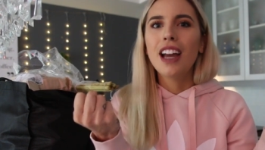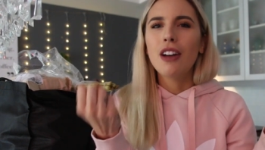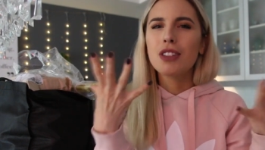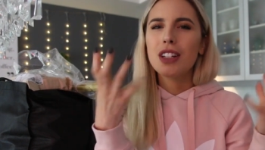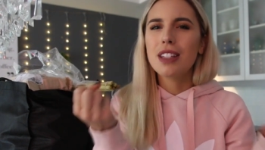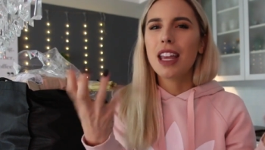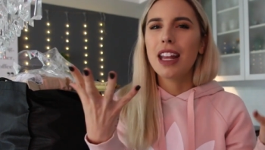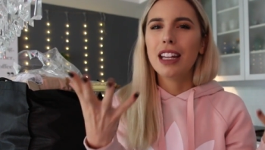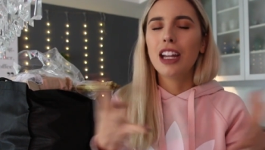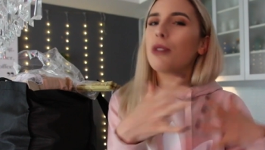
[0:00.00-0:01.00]
I was gonna say
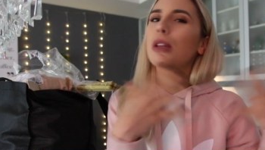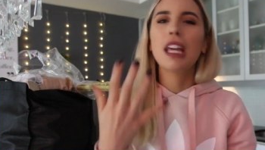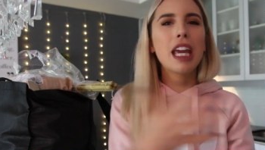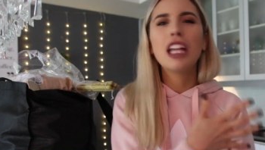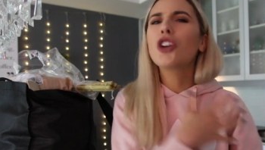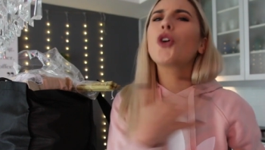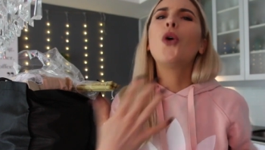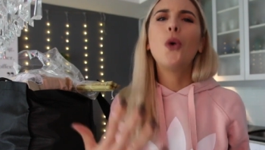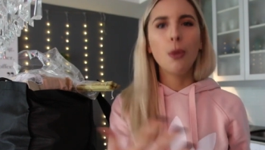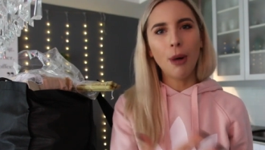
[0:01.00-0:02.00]
in here, but like in your
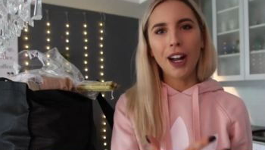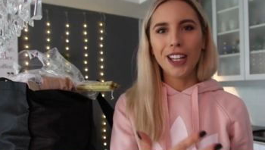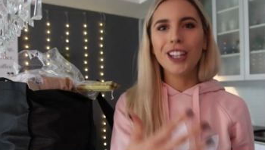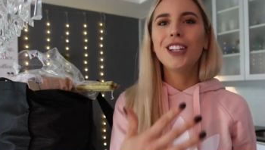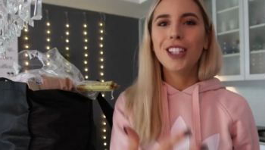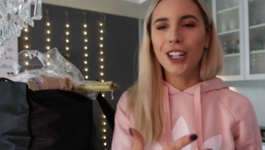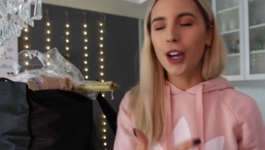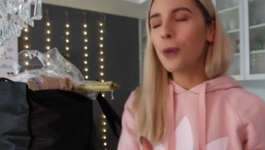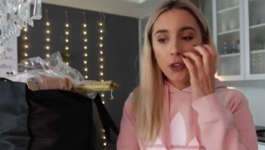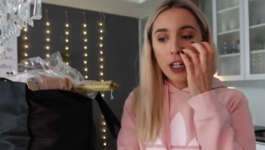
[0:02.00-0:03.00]
whole body, you
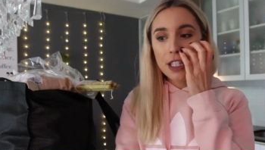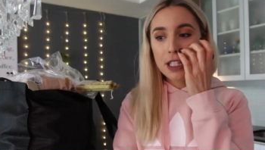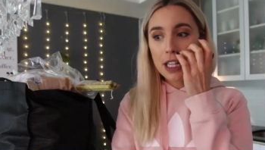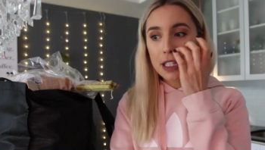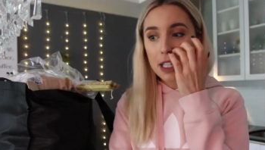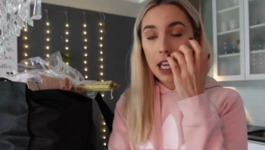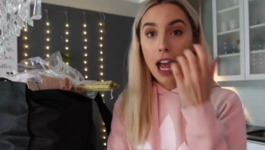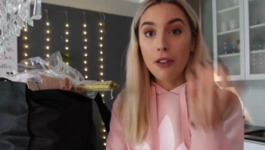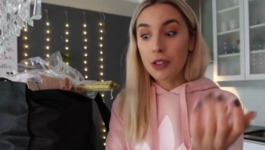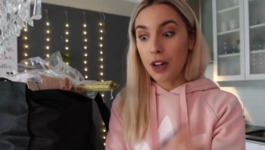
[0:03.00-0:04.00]
know? For instance, like
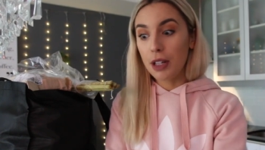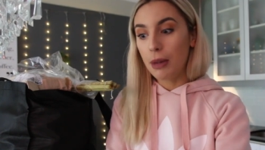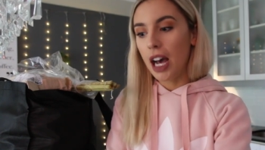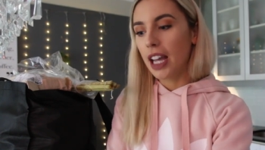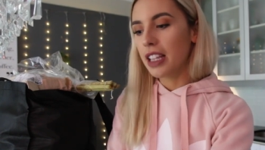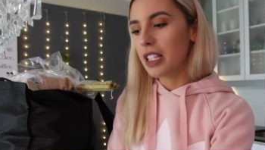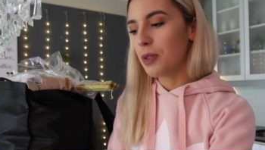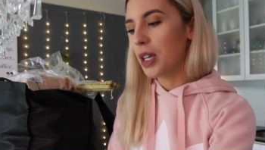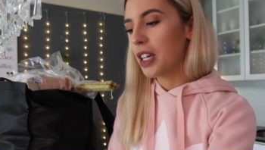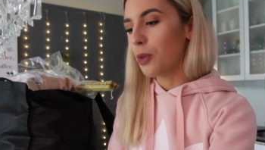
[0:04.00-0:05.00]
I was running behind
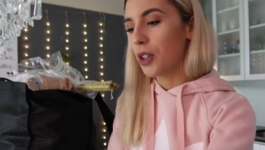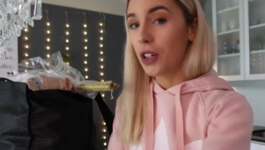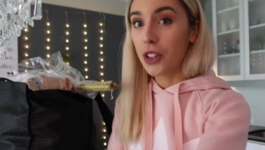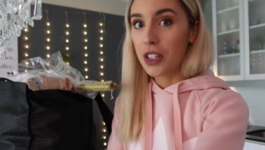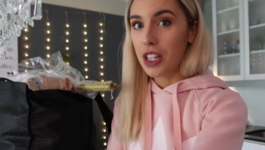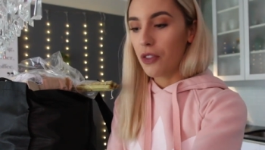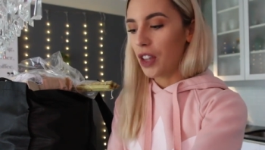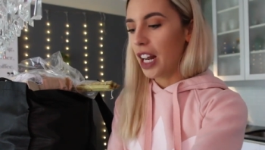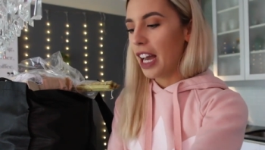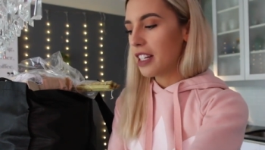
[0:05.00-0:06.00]
this week with all the stuff
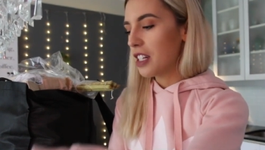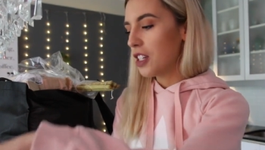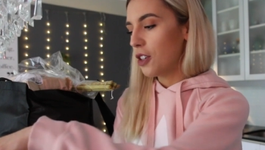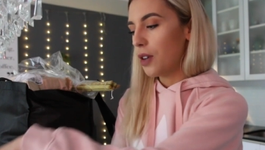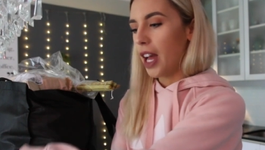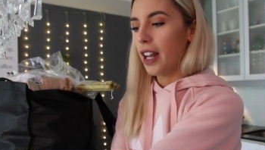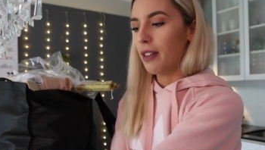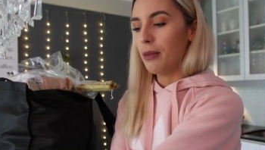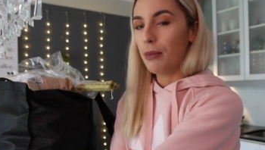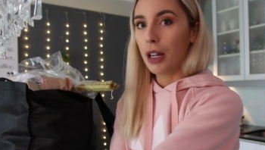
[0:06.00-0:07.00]
that I had to do
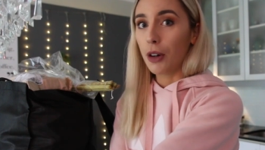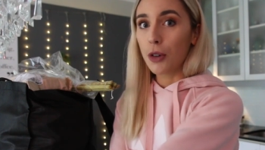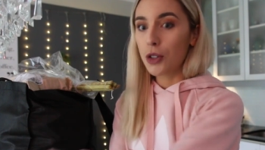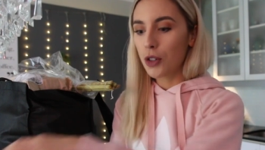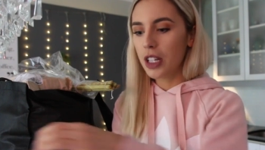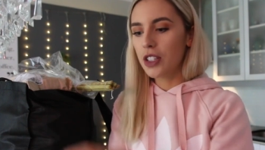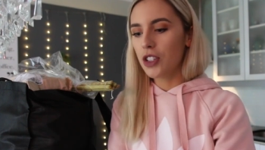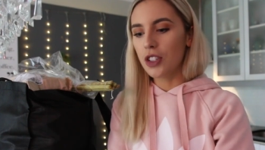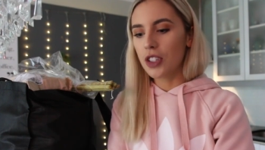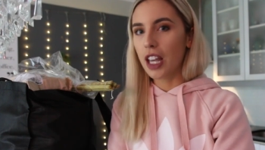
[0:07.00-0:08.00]
and my
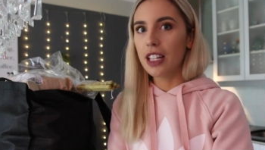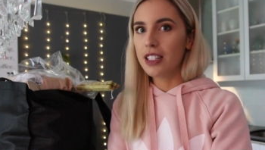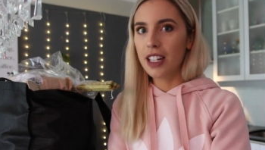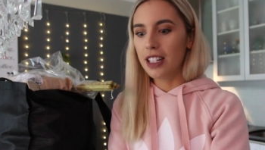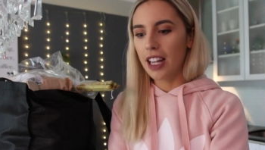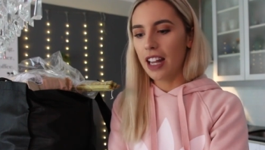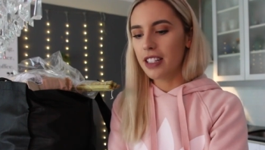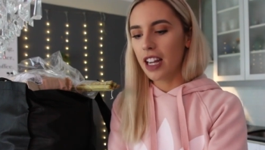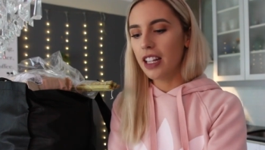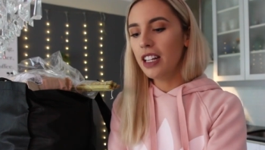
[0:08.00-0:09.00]
groceries just like didn't
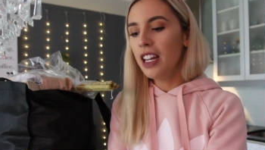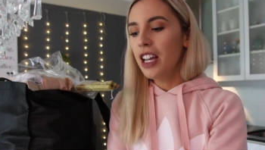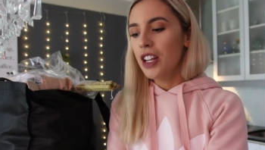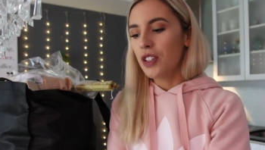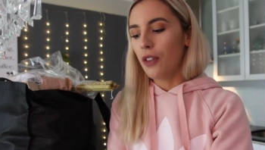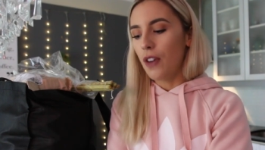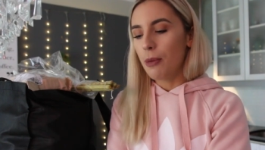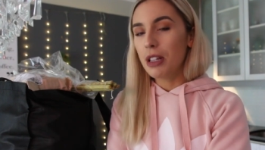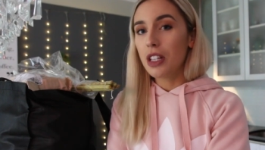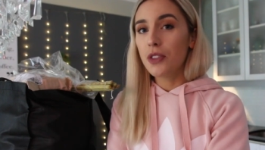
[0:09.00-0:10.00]
get done. So I
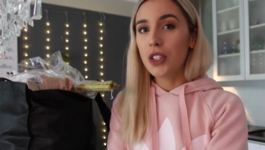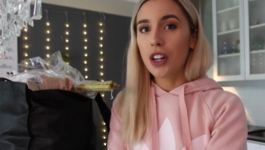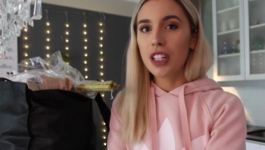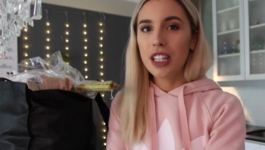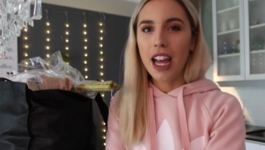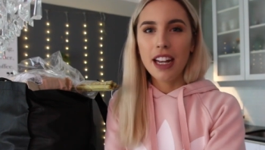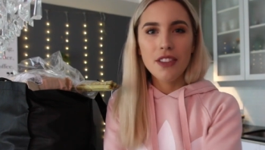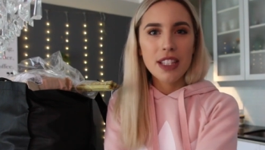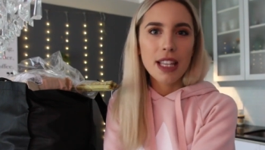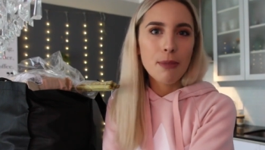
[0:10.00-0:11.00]
found myself starting to kind
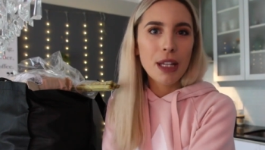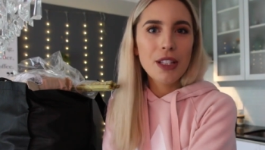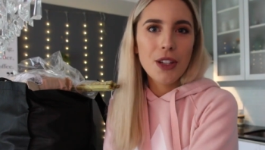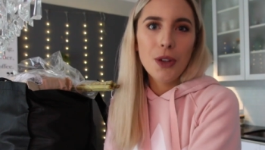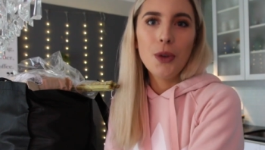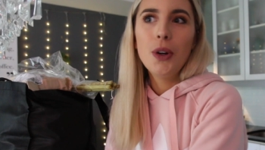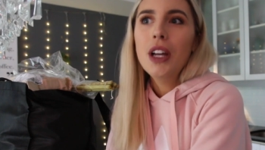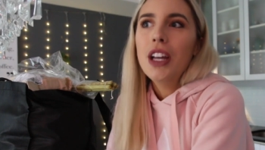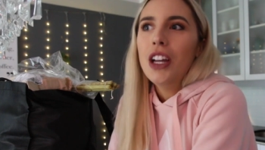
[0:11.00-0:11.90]
of slip into